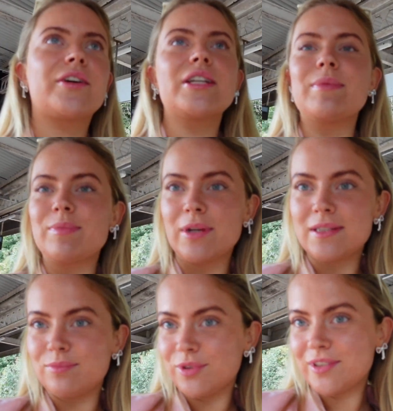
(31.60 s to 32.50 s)
Christmas
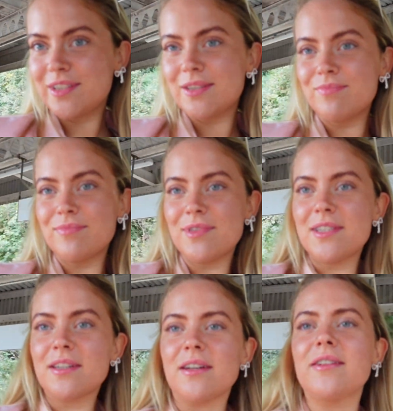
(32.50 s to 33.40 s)
present was
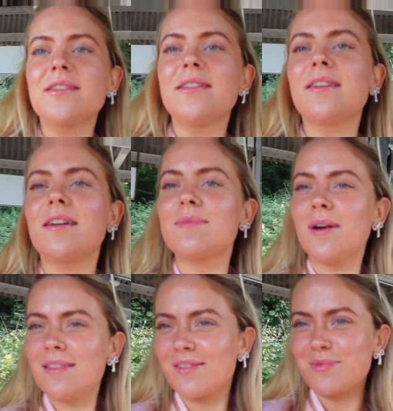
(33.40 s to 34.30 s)
to go and see the girls'
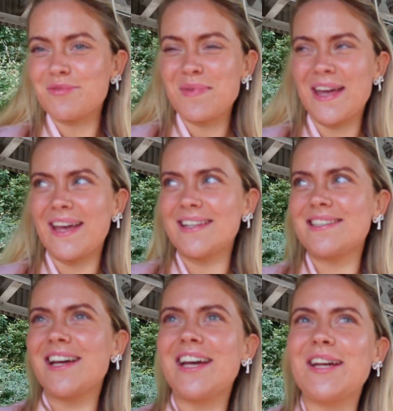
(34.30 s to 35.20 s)
bathroom with me.
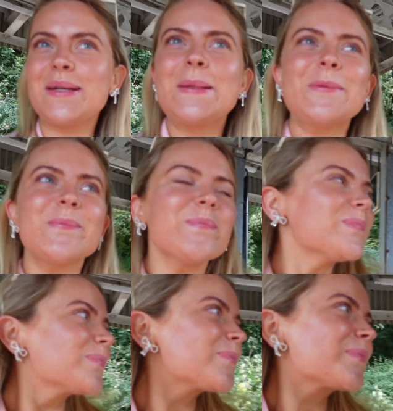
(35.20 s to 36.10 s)
So
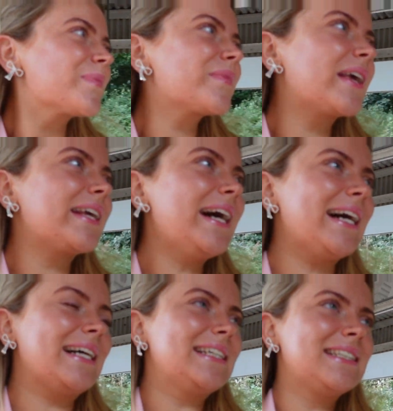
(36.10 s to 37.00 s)

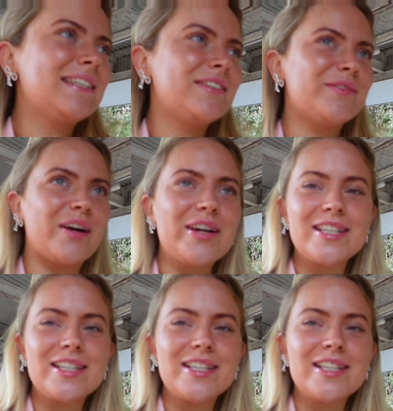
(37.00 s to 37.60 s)
yeah, very